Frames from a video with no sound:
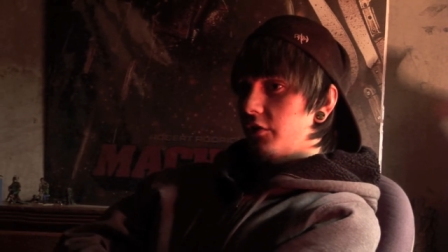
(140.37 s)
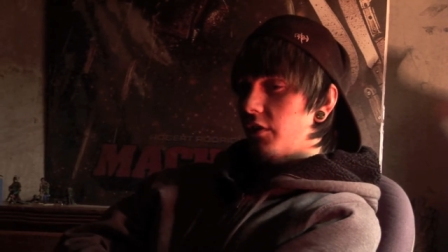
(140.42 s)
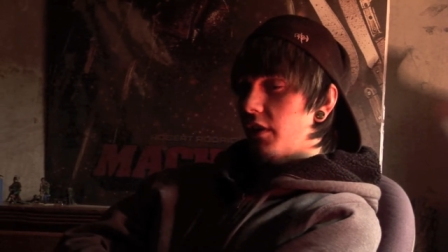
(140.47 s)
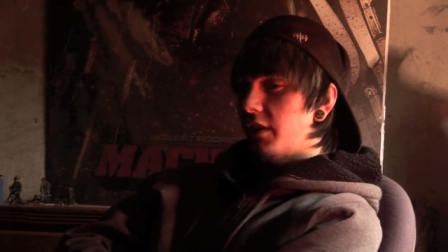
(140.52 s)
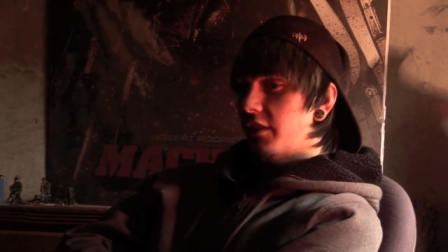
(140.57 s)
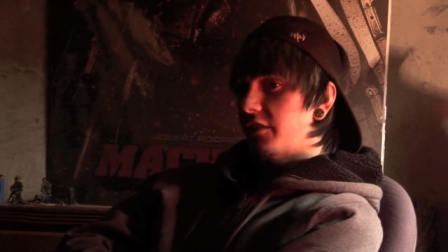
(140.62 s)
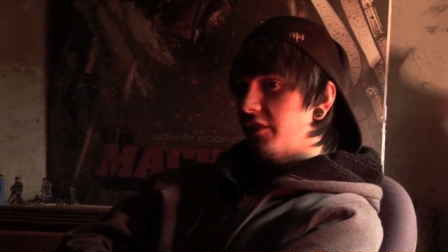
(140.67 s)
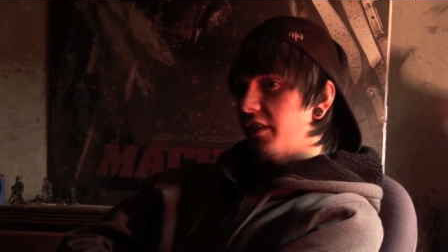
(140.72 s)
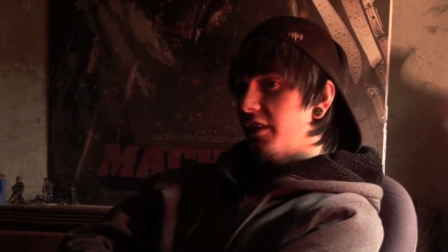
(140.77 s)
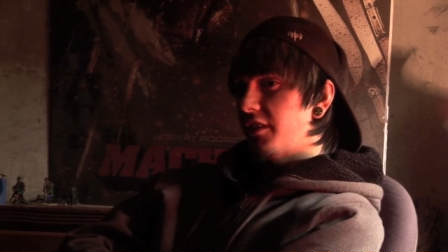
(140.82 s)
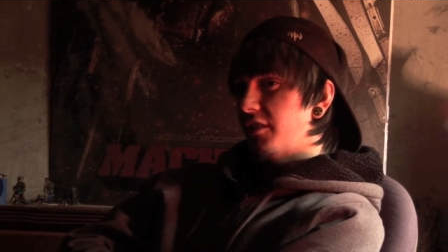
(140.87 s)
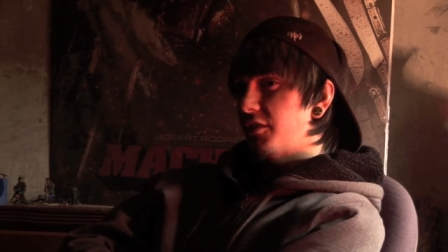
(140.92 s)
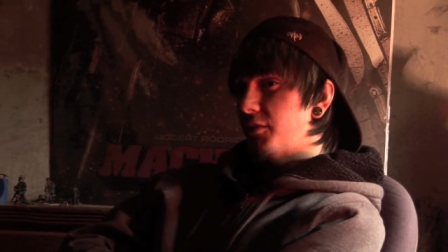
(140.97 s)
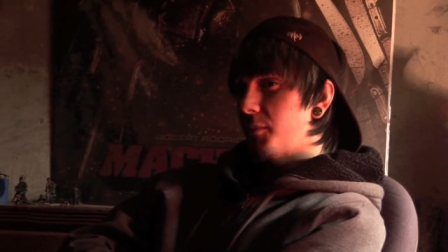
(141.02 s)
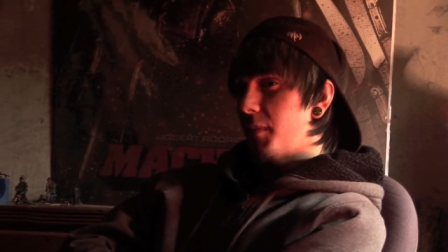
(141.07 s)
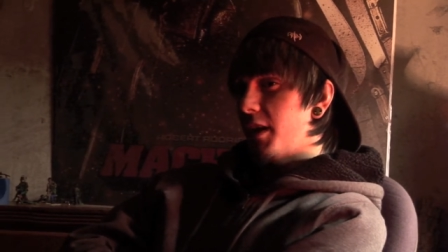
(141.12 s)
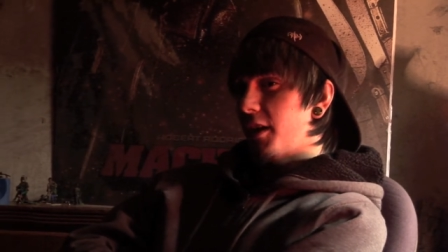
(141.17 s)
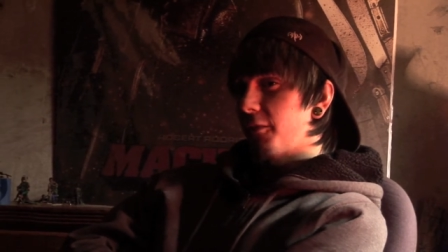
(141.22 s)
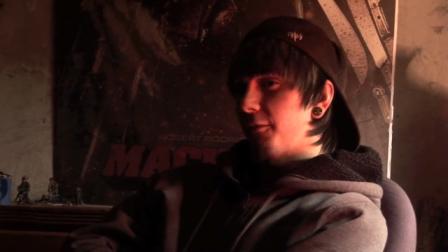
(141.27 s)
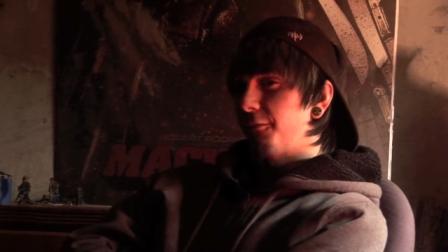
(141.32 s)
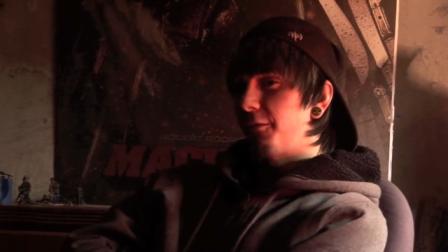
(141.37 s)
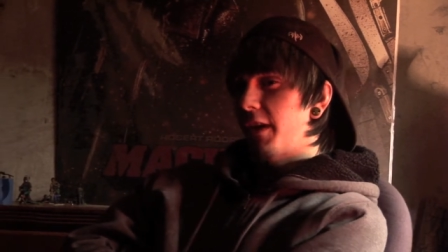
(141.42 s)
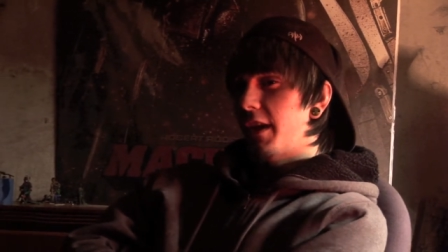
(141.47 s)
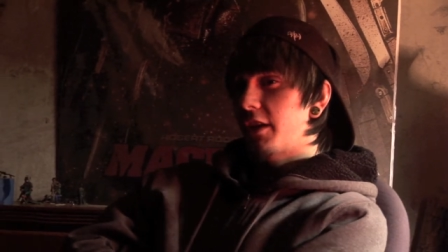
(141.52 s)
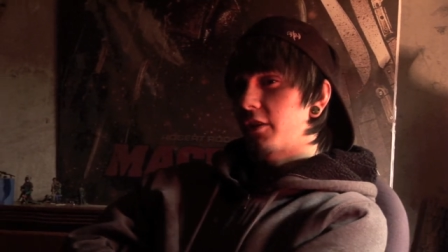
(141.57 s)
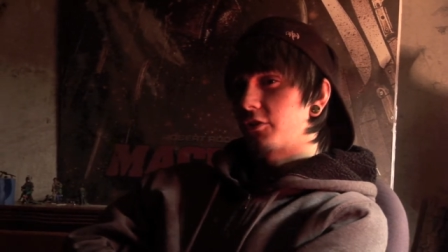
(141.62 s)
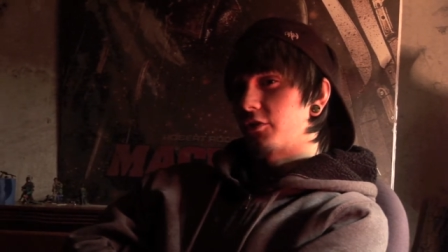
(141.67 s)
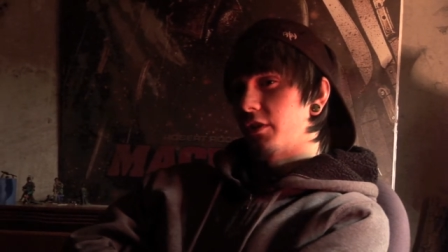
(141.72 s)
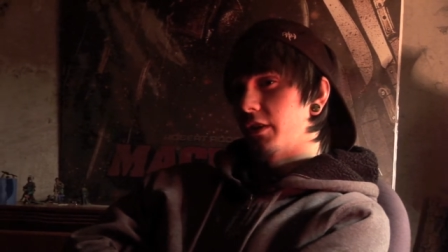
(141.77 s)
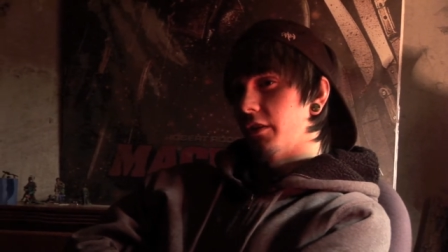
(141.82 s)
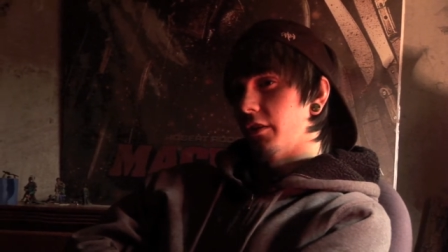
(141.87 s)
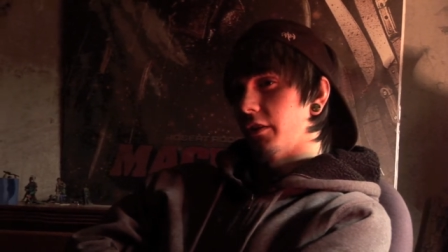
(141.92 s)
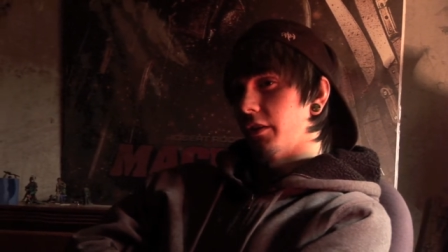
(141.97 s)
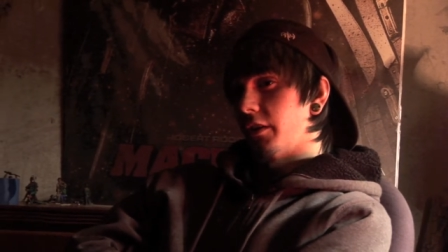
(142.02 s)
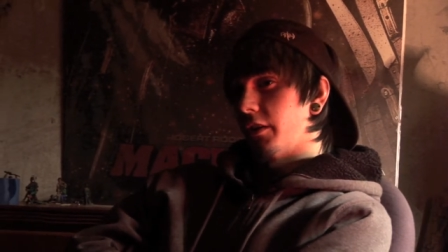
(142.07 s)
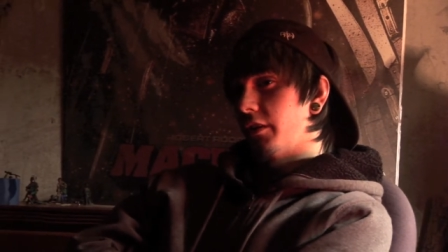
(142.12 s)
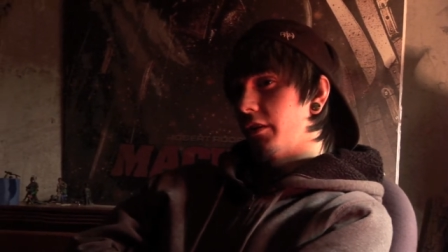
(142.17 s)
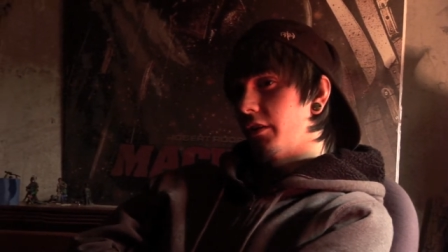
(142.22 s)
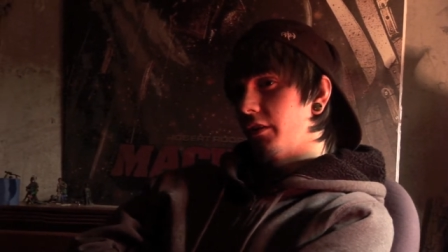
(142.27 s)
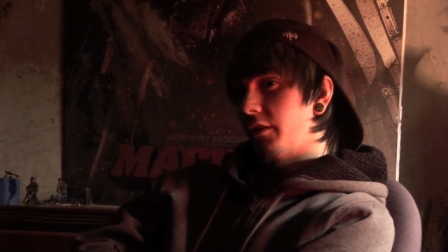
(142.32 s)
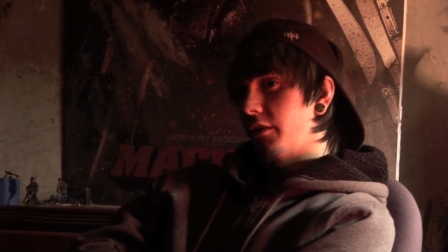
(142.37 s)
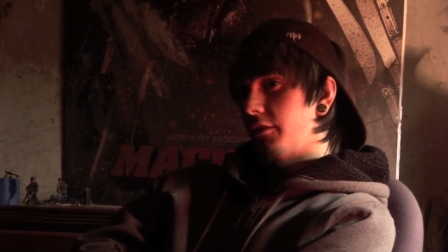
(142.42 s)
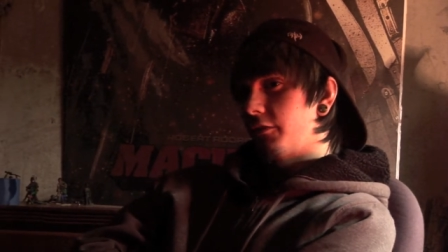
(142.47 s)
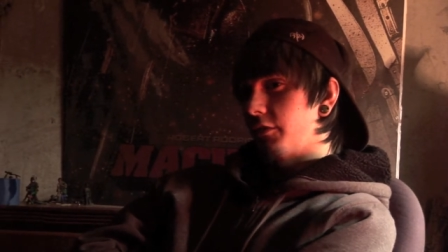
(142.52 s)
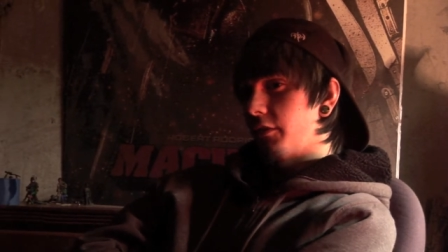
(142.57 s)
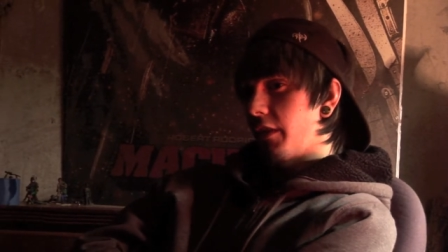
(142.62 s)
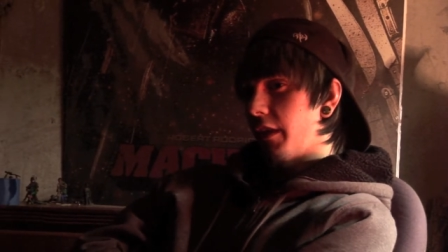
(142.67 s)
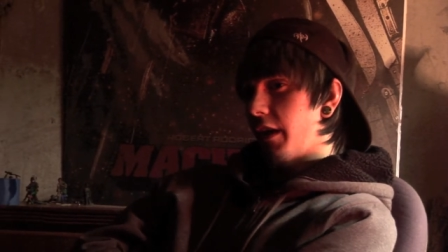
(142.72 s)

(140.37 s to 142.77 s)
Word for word: So I decided to make a fake trailer for